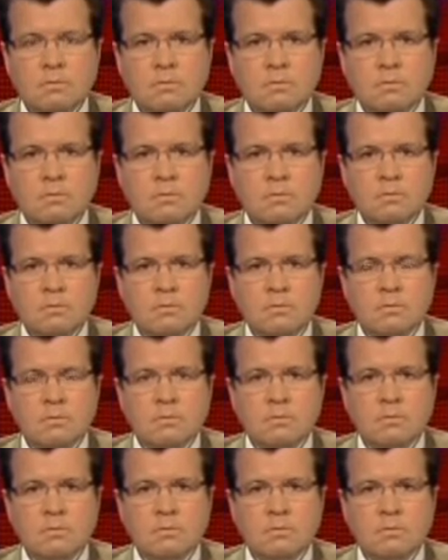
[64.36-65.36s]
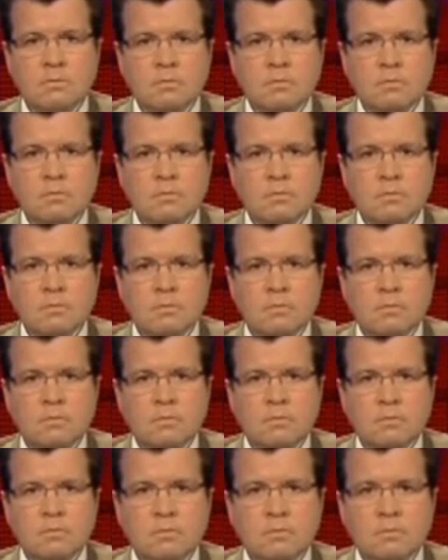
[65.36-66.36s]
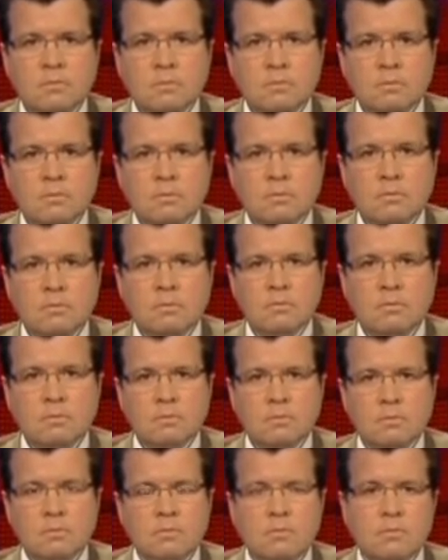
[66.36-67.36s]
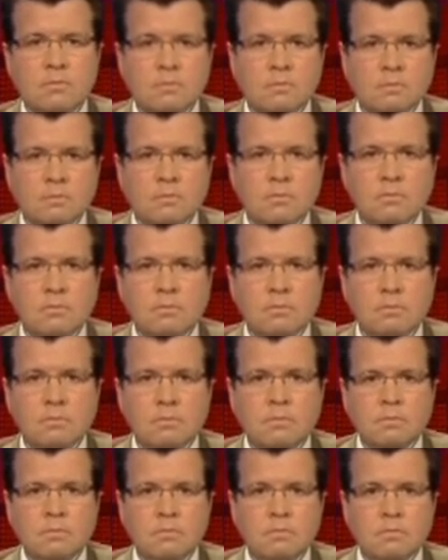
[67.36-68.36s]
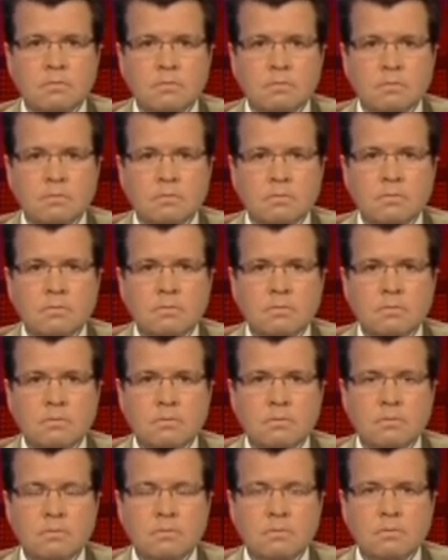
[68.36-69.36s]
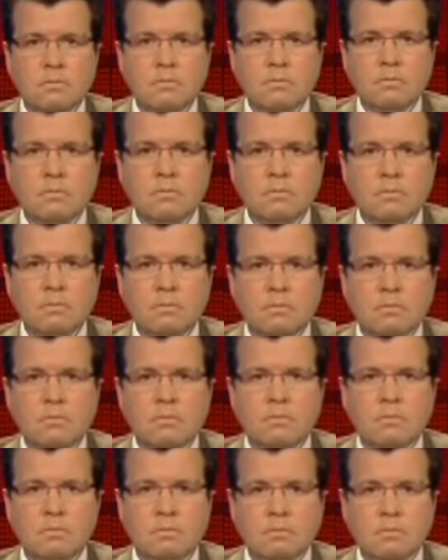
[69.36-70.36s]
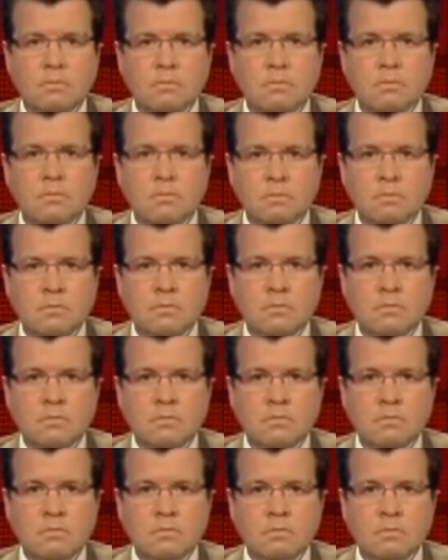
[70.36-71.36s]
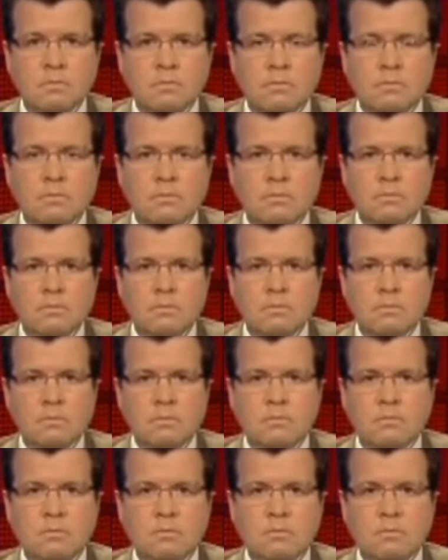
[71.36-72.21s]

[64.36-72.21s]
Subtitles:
No words are spoken by the person on screen.